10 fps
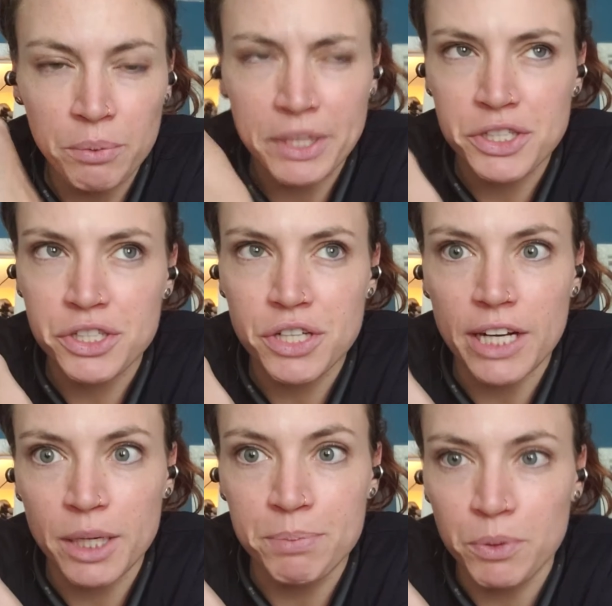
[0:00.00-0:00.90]
which I
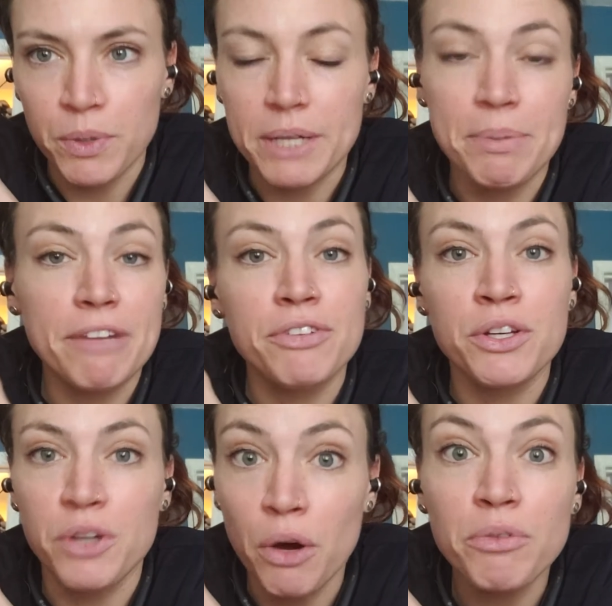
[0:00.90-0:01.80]
hope you would, but if
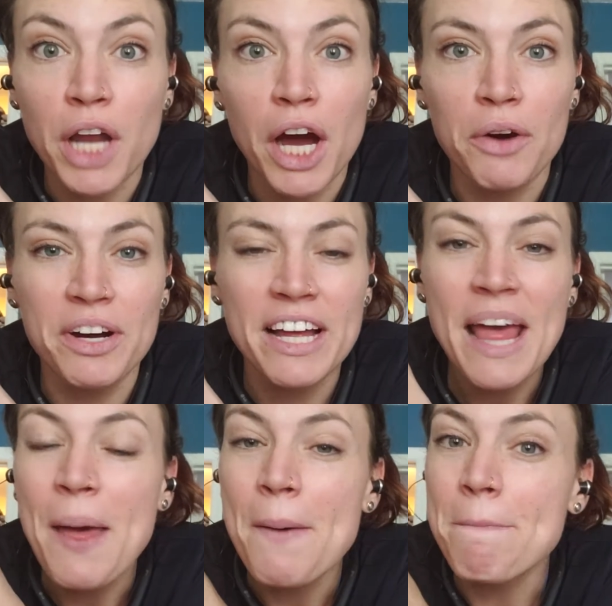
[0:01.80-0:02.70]
you don't know,
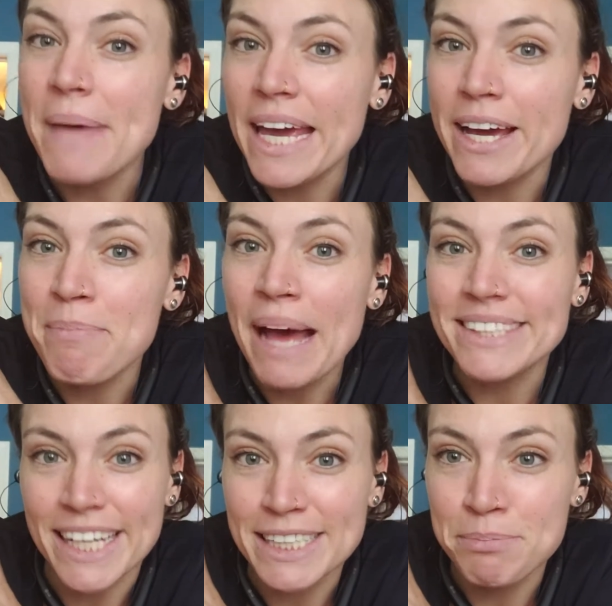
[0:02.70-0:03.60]
makeup has
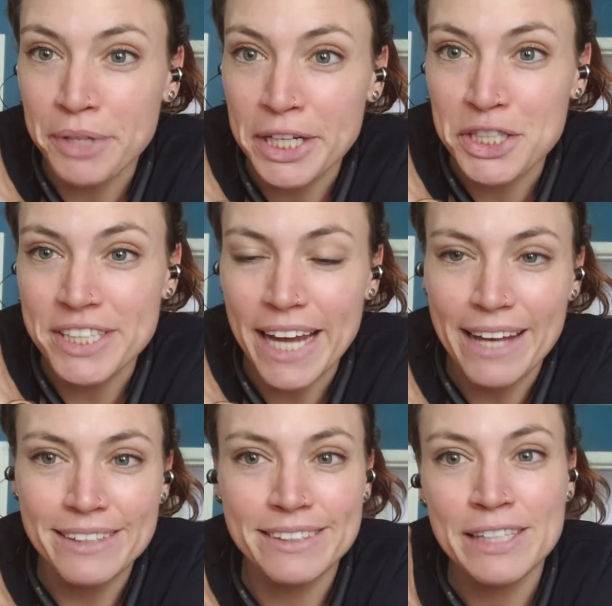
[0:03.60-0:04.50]
expiration
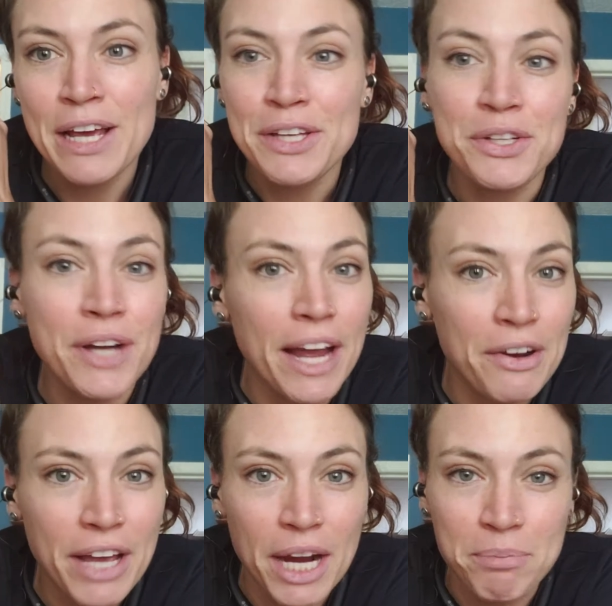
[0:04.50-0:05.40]
dates. Your
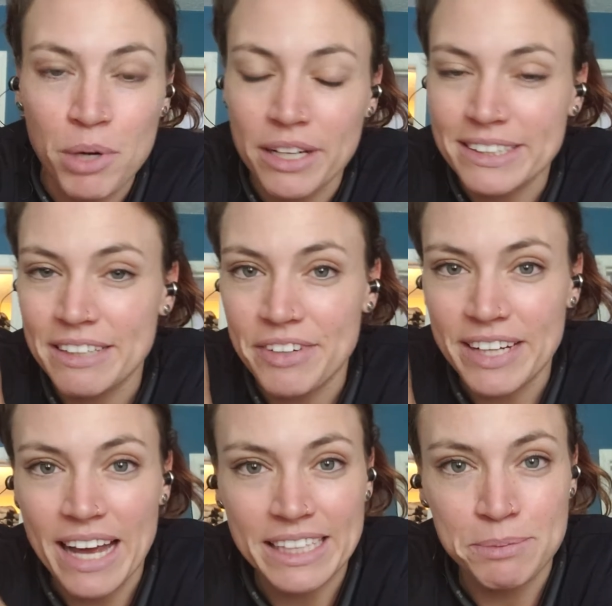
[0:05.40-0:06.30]
hair care products have
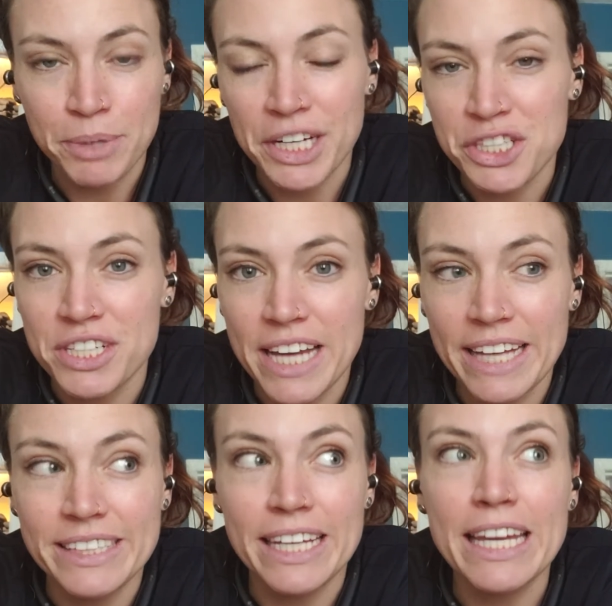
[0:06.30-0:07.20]
expiration
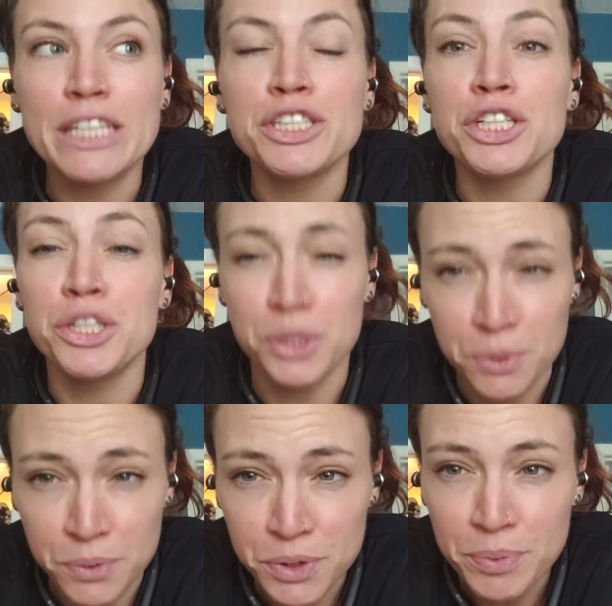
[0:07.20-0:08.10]
dates, and it's
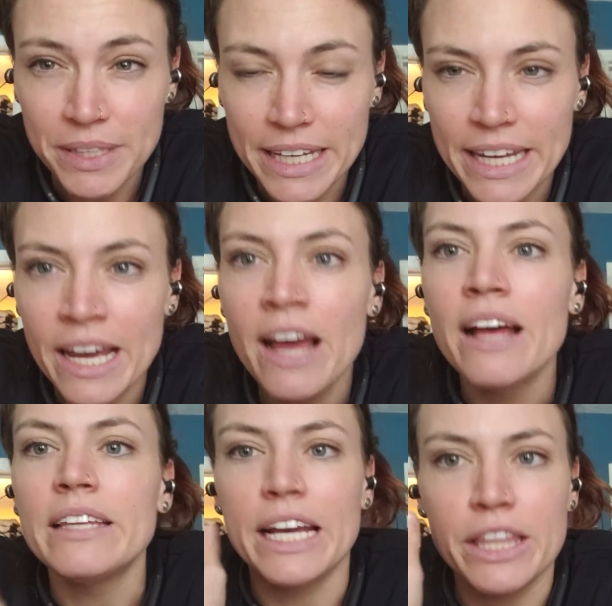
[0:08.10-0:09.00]
usually
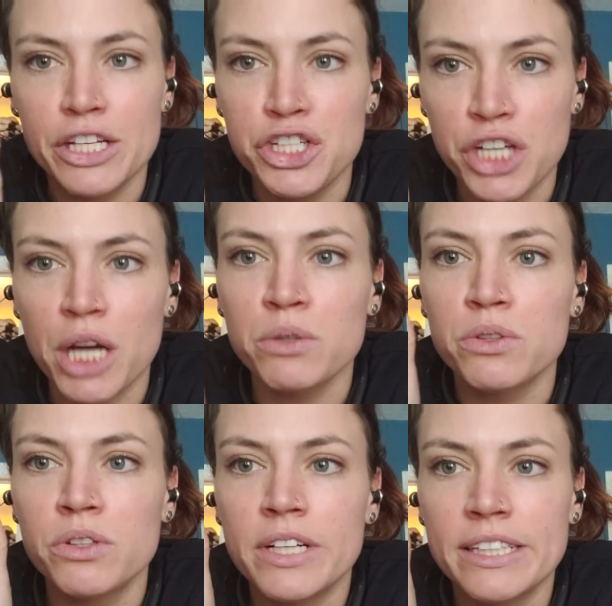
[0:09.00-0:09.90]
like the
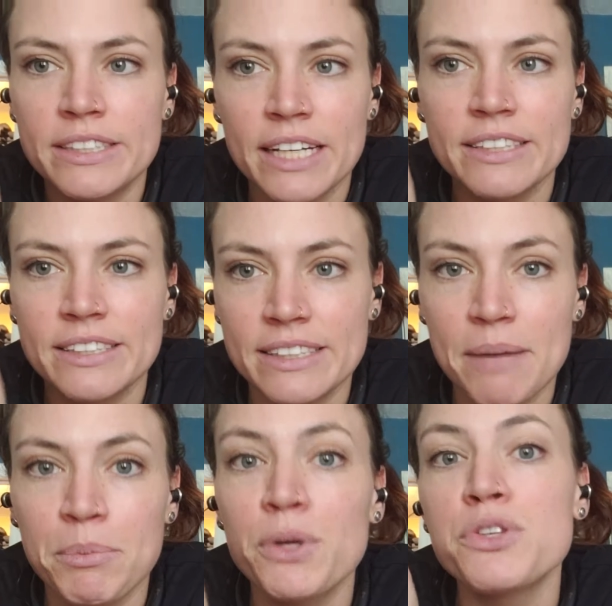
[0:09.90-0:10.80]
general consensus
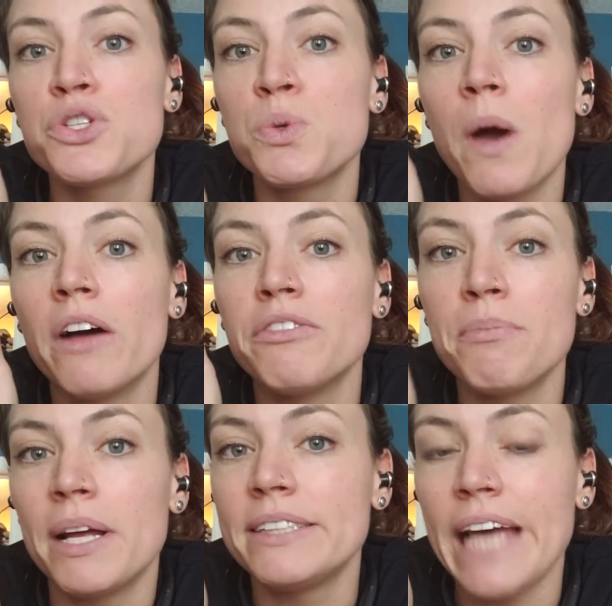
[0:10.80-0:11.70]
number is 12
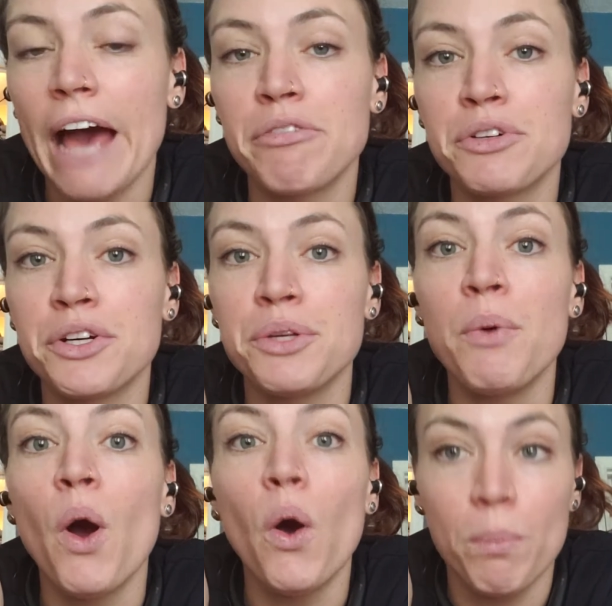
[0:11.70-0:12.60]
months after
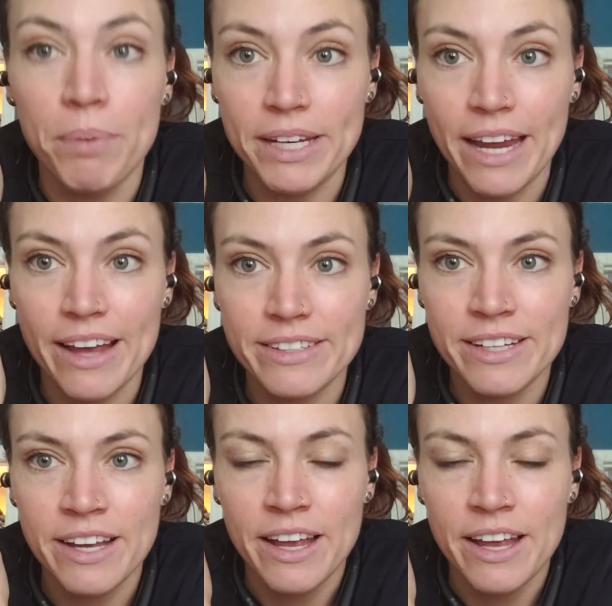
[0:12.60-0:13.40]
you opened it.